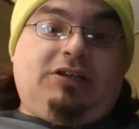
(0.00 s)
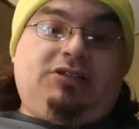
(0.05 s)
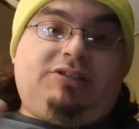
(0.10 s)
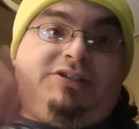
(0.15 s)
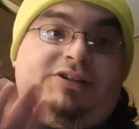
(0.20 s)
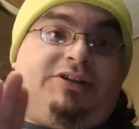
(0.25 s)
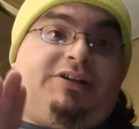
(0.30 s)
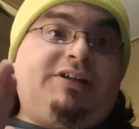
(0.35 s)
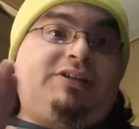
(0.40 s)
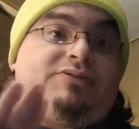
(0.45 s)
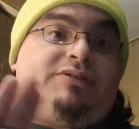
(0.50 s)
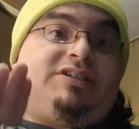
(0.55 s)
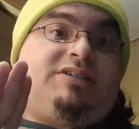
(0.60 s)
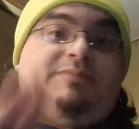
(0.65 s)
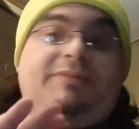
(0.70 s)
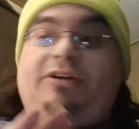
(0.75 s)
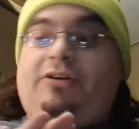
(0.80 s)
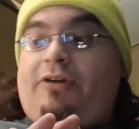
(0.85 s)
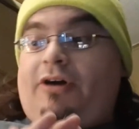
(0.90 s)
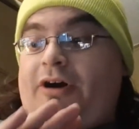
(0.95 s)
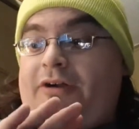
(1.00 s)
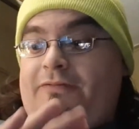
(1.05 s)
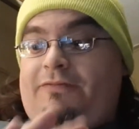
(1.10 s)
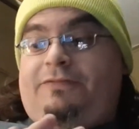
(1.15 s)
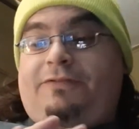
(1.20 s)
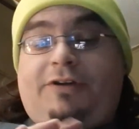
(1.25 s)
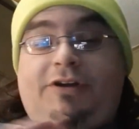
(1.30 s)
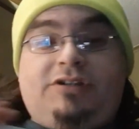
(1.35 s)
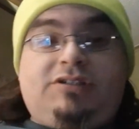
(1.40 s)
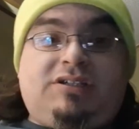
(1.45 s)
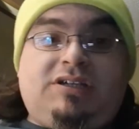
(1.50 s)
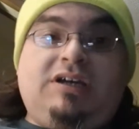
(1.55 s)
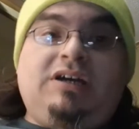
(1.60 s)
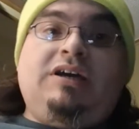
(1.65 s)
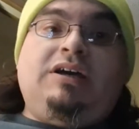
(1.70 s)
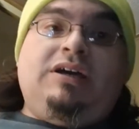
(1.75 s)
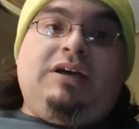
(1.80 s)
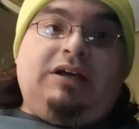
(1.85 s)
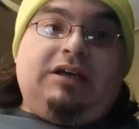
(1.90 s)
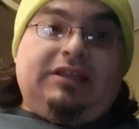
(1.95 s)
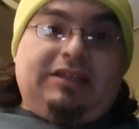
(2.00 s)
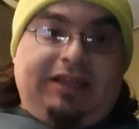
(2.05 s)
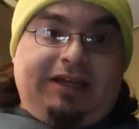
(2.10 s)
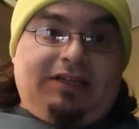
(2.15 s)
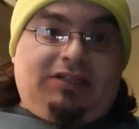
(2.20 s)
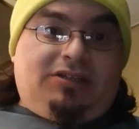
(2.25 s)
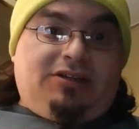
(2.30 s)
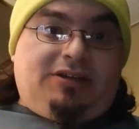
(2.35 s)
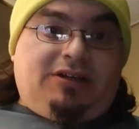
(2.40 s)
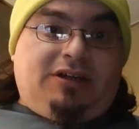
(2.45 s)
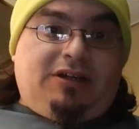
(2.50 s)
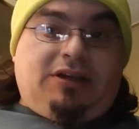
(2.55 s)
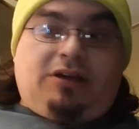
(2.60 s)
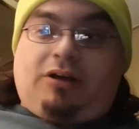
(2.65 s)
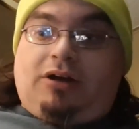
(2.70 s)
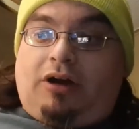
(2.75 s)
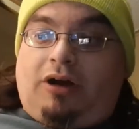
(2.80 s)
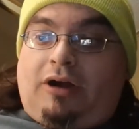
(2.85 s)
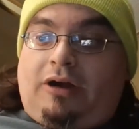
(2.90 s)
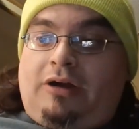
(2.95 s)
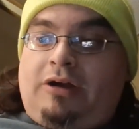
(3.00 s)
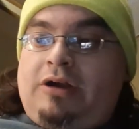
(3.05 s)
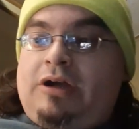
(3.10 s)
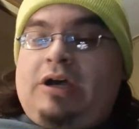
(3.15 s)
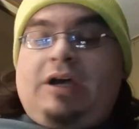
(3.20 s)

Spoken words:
Turn the transmitter on first, then turn on the car.